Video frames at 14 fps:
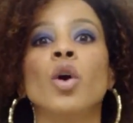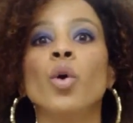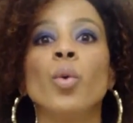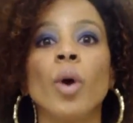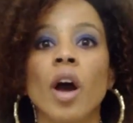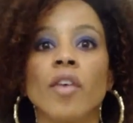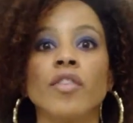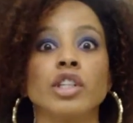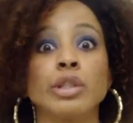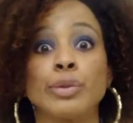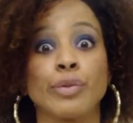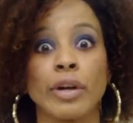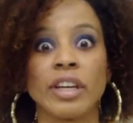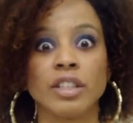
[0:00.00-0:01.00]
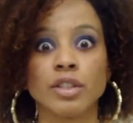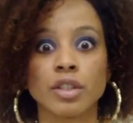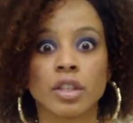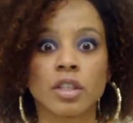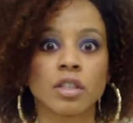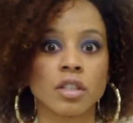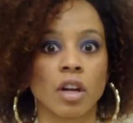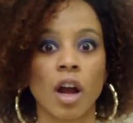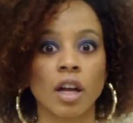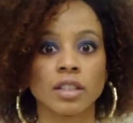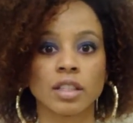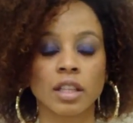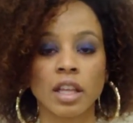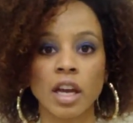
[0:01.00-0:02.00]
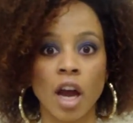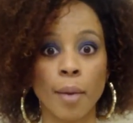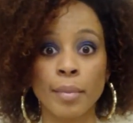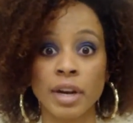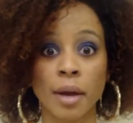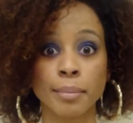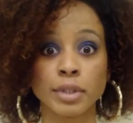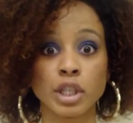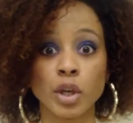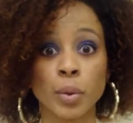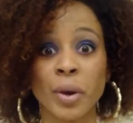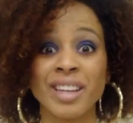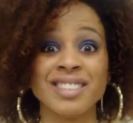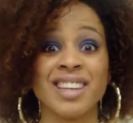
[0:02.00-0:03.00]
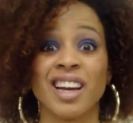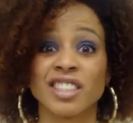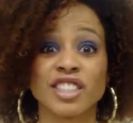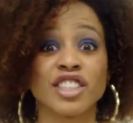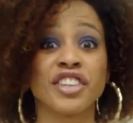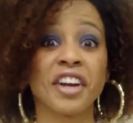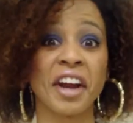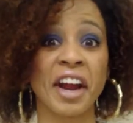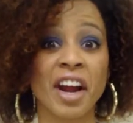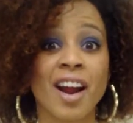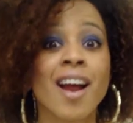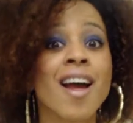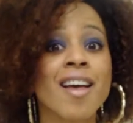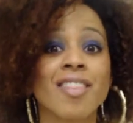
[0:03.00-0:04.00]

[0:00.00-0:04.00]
whoever, strangers, are constantly coming up to you and touching your hair,